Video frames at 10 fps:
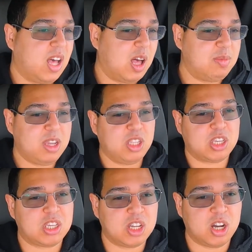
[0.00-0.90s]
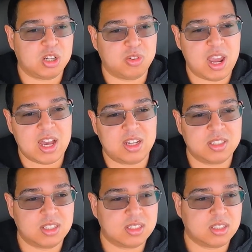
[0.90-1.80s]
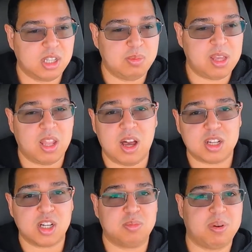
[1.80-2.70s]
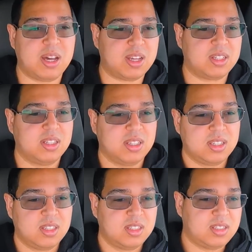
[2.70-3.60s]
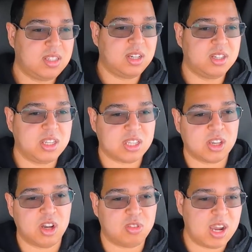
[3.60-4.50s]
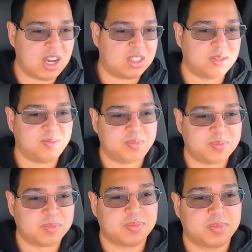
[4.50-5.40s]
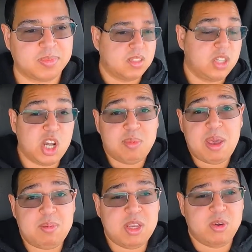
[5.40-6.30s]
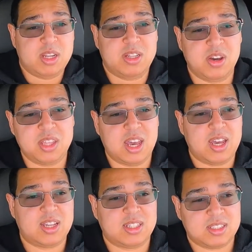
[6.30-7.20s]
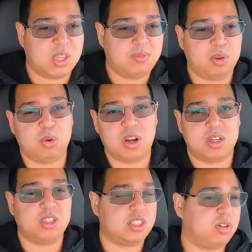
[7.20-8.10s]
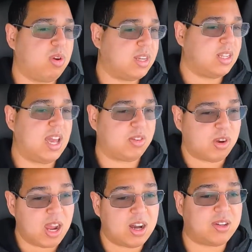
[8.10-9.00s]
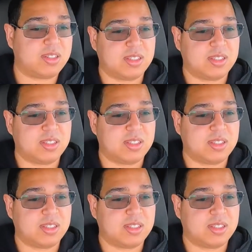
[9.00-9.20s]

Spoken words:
I mean, you can go around. It's a little bit longer, but still you get to go around. You know, maybe you wouldn't know that if you weren't usually running that route,